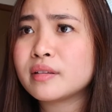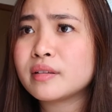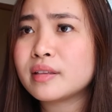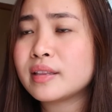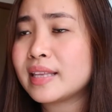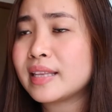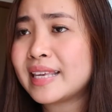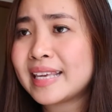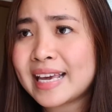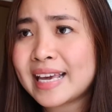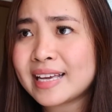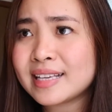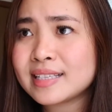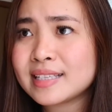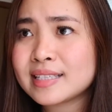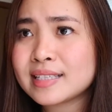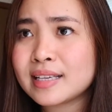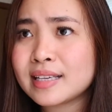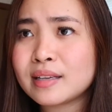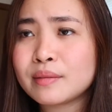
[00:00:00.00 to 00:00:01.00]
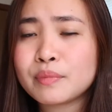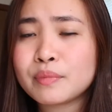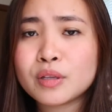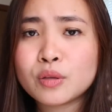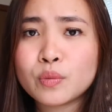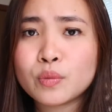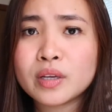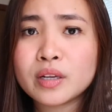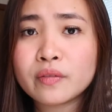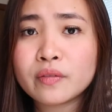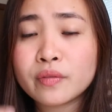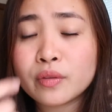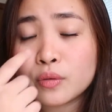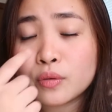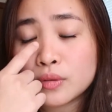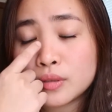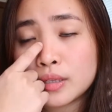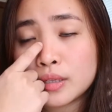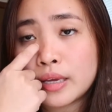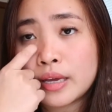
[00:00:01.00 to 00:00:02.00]
yes in between of
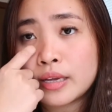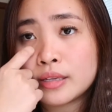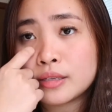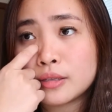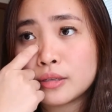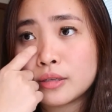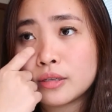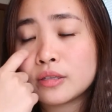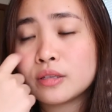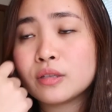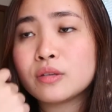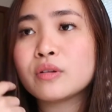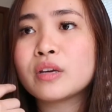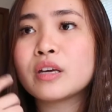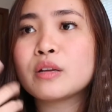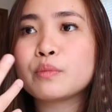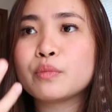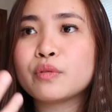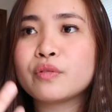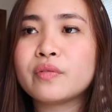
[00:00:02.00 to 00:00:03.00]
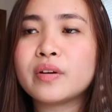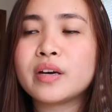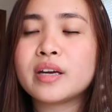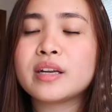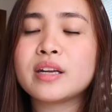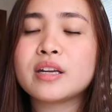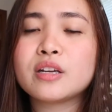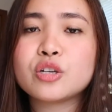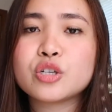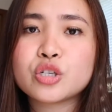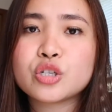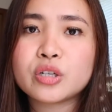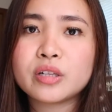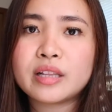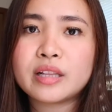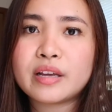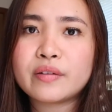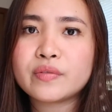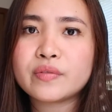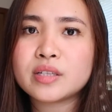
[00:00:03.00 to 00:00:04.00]
those answers, you can provide additional
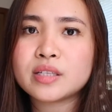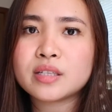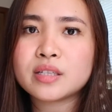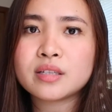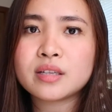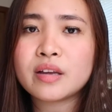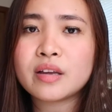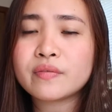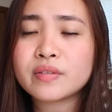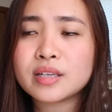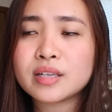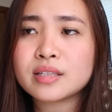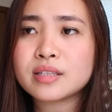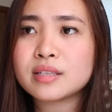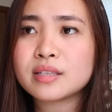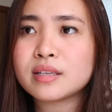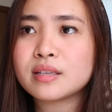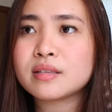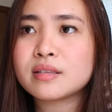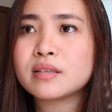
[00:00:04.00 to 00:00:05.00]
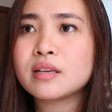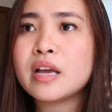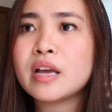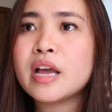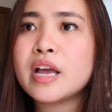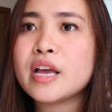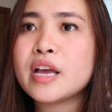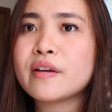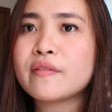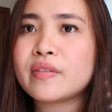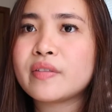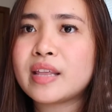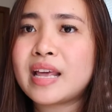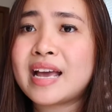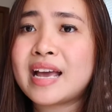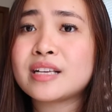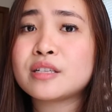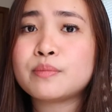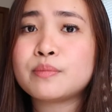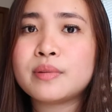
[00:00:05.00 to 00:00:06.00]
evidences that
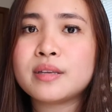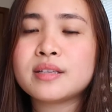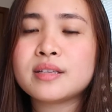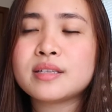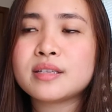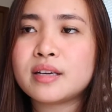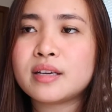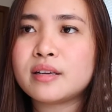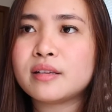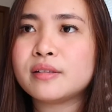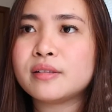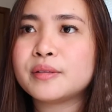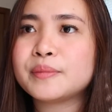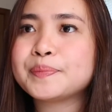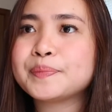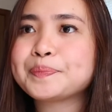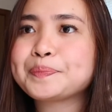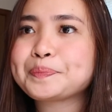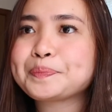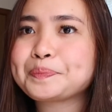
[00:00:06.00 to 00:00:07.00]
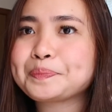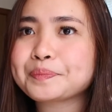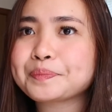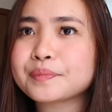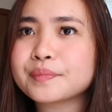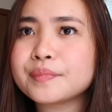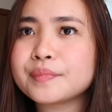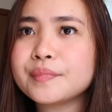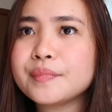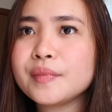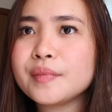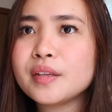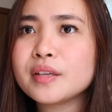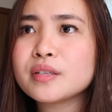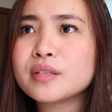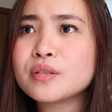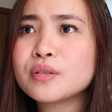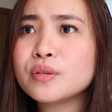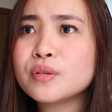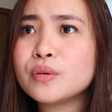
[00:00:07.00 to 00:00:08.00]
has been settled.
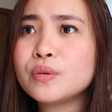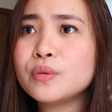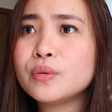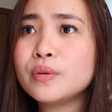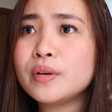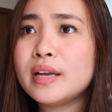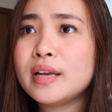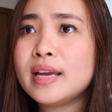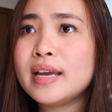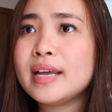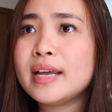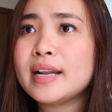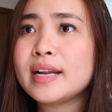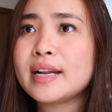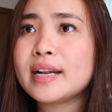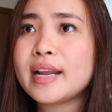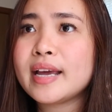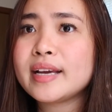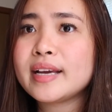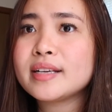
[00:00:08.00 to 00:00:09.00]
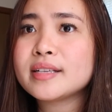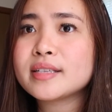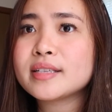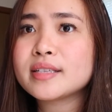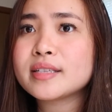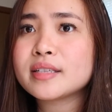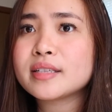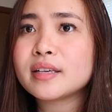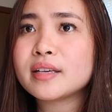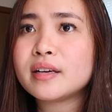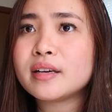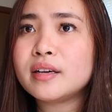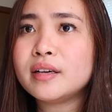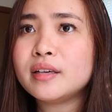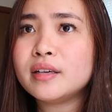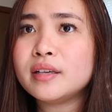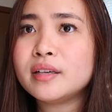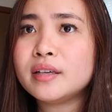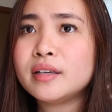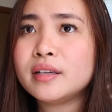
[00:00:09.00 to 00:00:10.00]
So next,
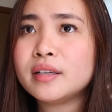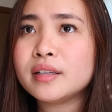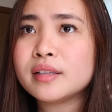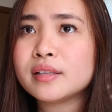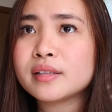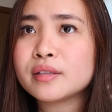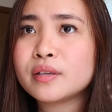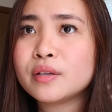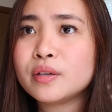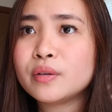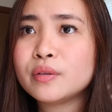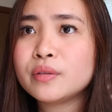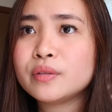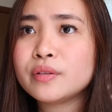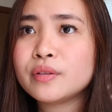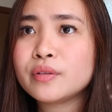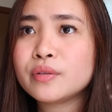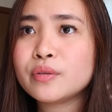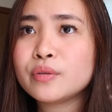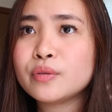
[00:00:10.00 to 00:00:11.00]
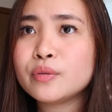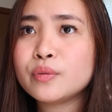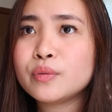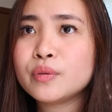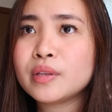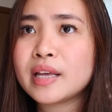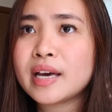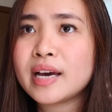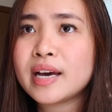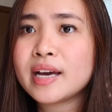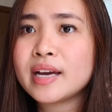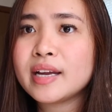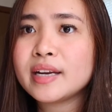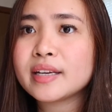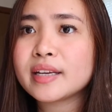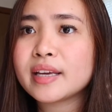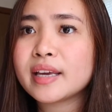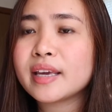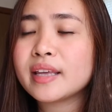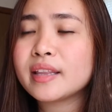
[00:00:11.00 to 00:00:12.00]
I'll go through that,
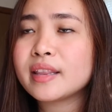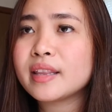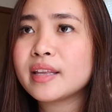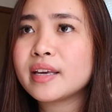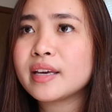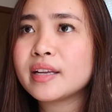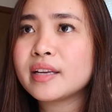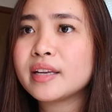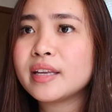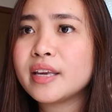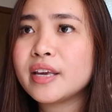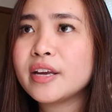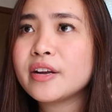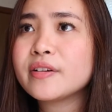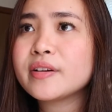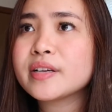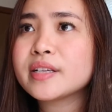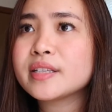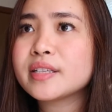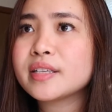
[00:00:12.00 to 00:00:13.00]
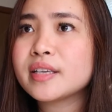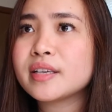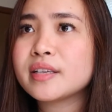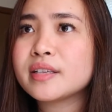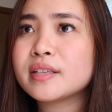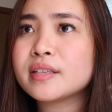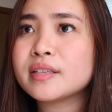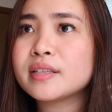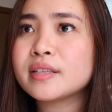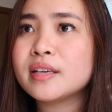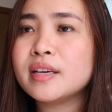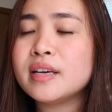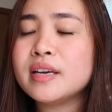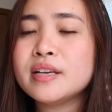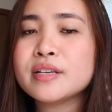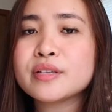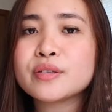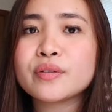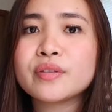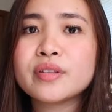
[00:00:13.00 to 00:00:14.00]
and then here it says,
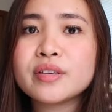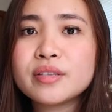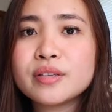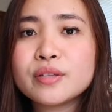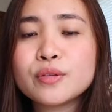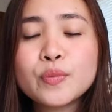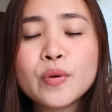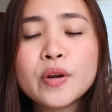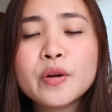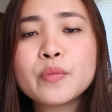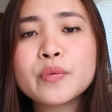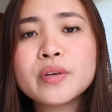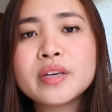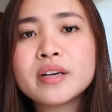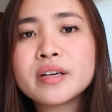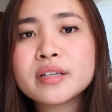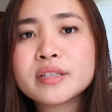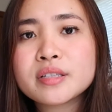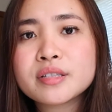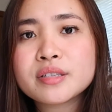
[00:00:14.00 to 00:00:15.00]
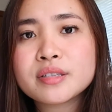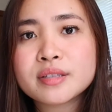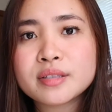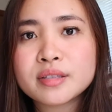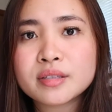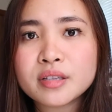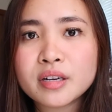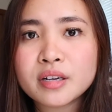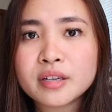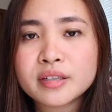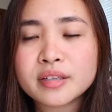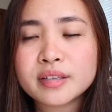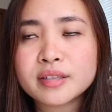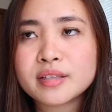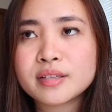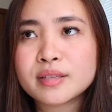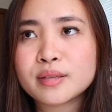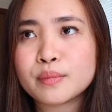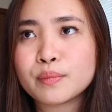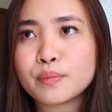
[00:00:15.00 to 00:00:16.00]
so this is where we got stuck at
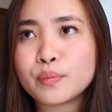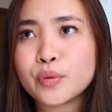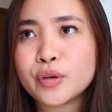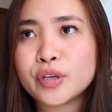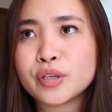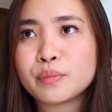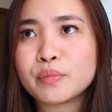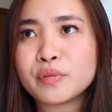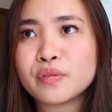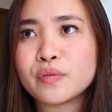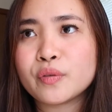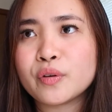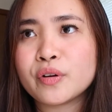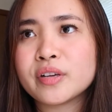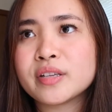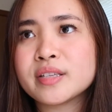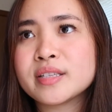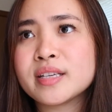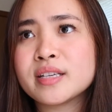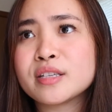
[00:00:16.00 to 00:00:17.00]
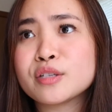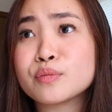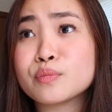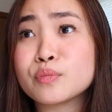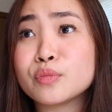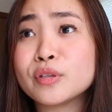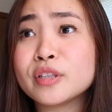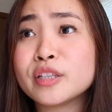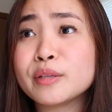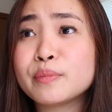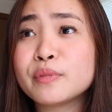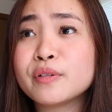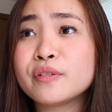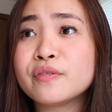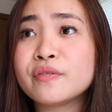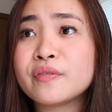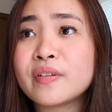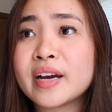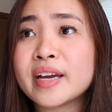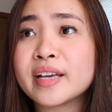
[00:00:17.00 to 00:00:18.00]
some point before. It says multiple
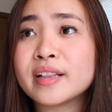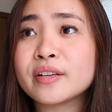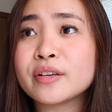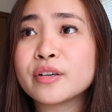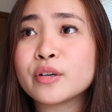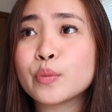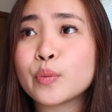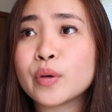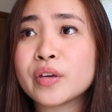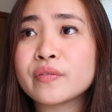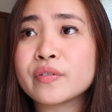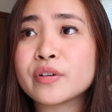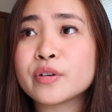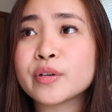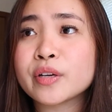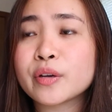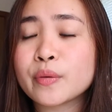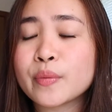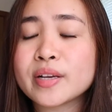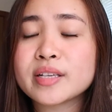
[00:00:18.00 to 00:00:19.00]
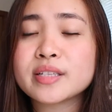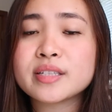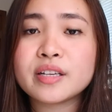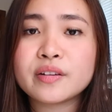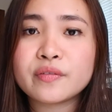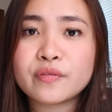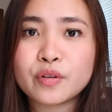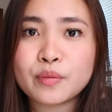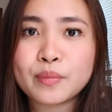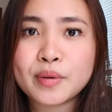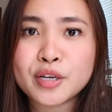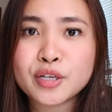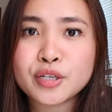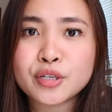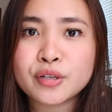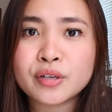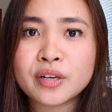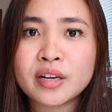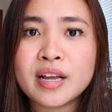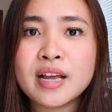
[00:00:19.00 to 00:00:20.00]
filer waiver request
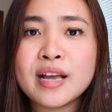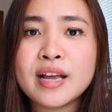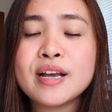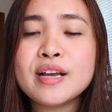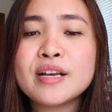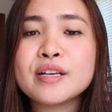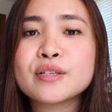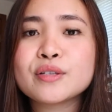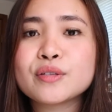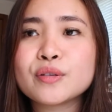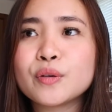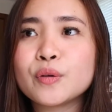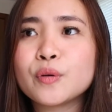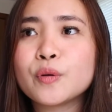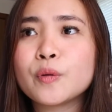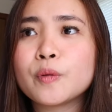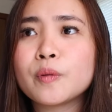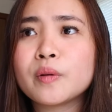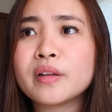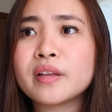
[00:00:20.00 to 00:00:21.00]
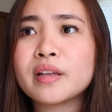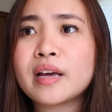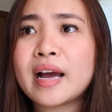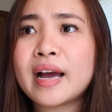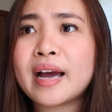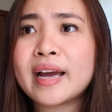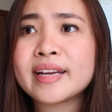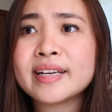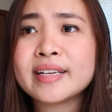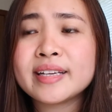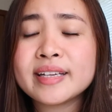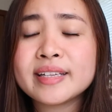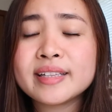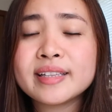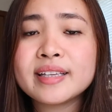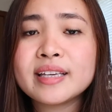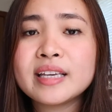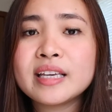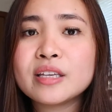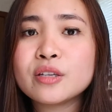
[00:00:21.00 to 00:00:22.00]
information. So
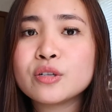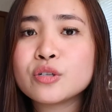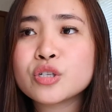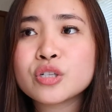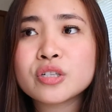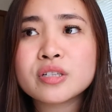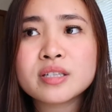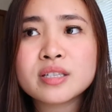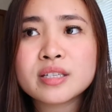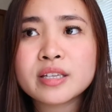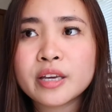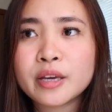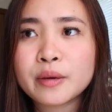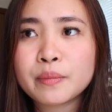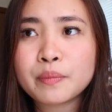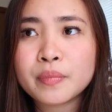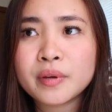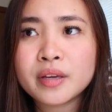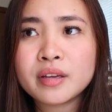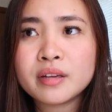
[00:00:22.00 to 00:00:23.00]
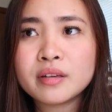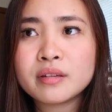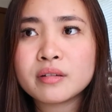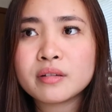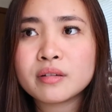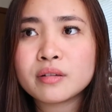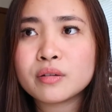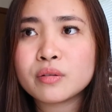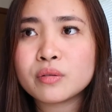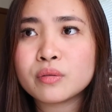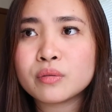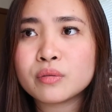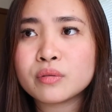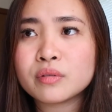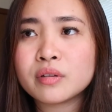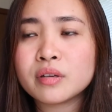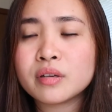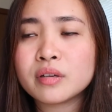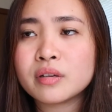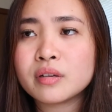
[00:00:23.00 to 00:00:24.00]
ideally you should skip it,
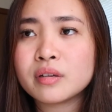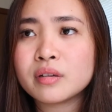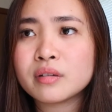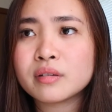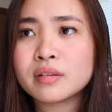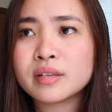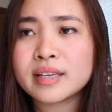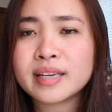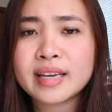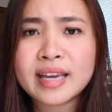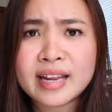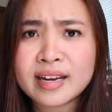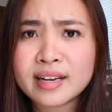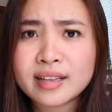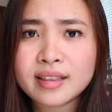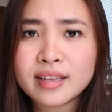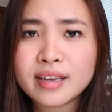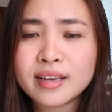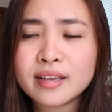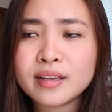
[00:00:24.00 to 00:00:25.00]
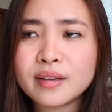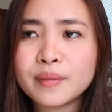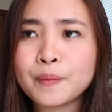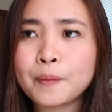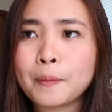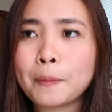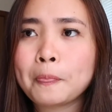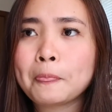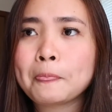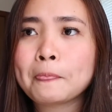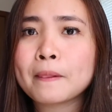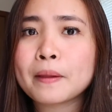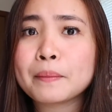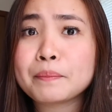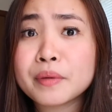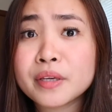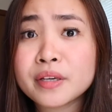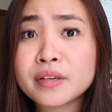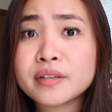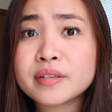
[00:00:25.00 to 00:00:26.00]
don't click anything,
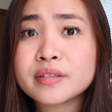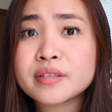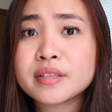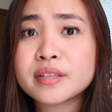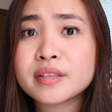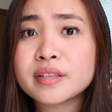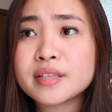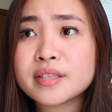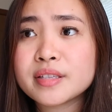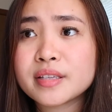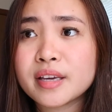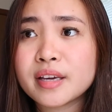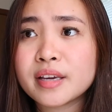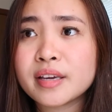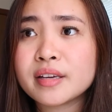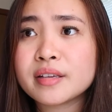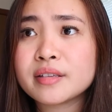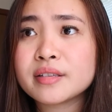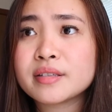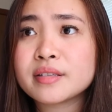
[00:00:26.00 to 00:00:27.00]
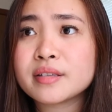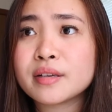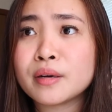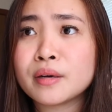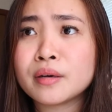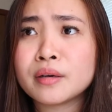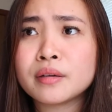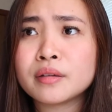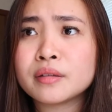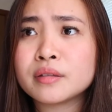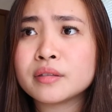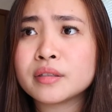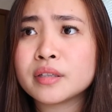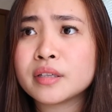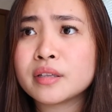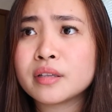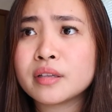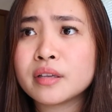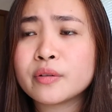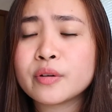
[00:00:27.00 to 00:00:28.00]
because in this case
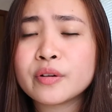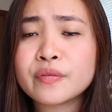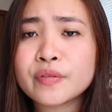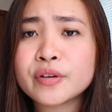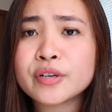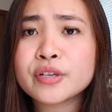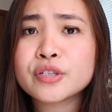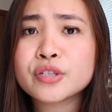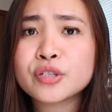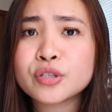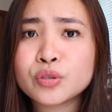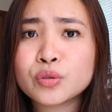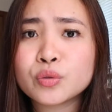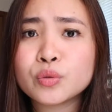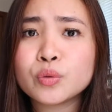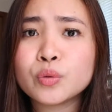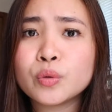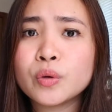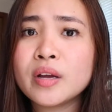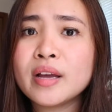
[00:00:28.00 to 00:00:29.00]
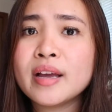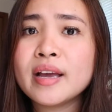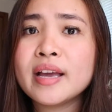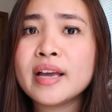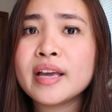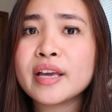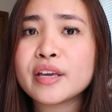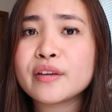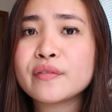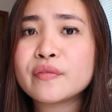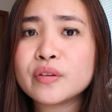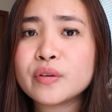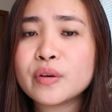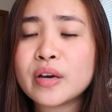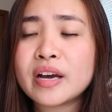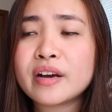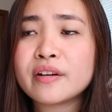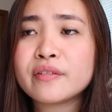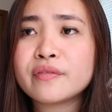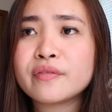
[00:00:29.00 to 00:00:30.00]
it refers to if you
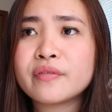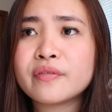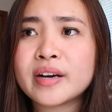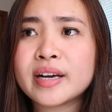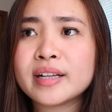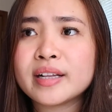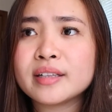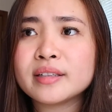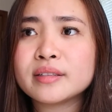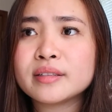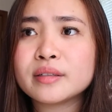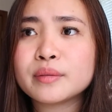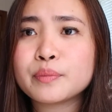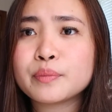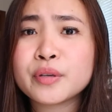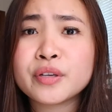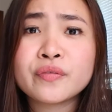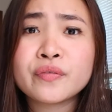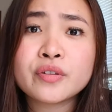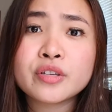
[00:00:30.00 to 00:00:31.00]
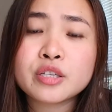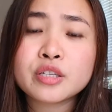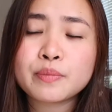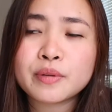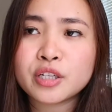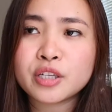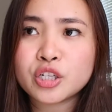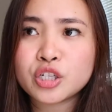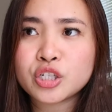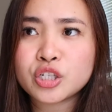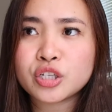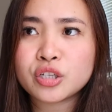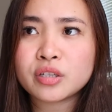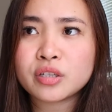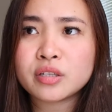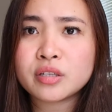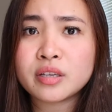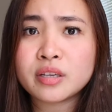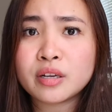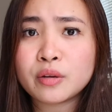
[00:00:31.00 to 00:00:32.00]
have filed previous
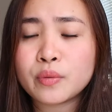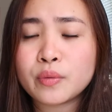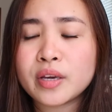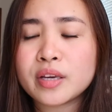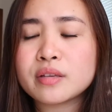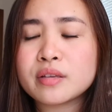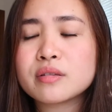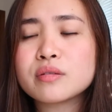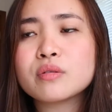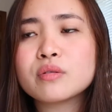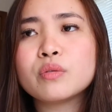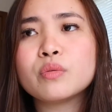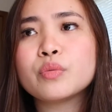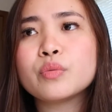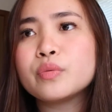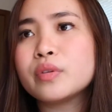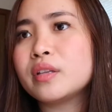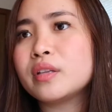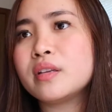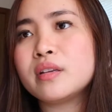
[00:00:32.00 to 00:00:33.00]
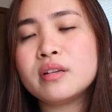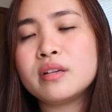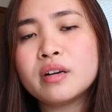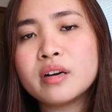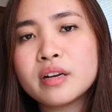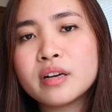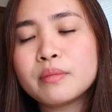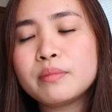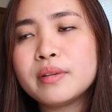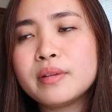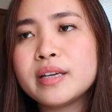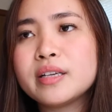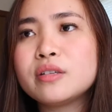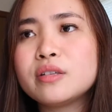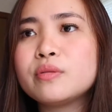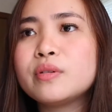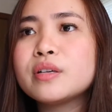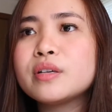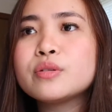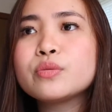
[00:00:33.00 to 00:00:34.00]
petitions in a way. So it did not apply
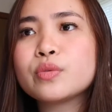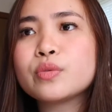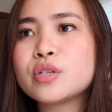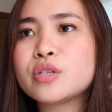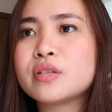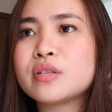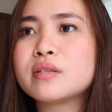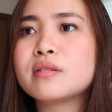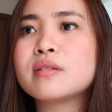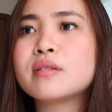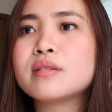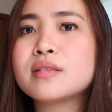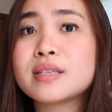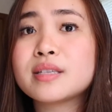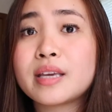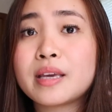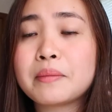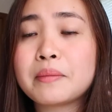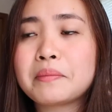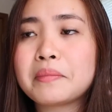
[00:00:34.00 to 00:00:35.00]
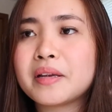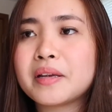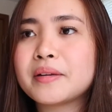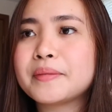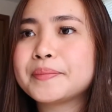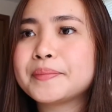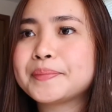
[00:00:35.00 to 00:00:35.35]
to us, we just skip it.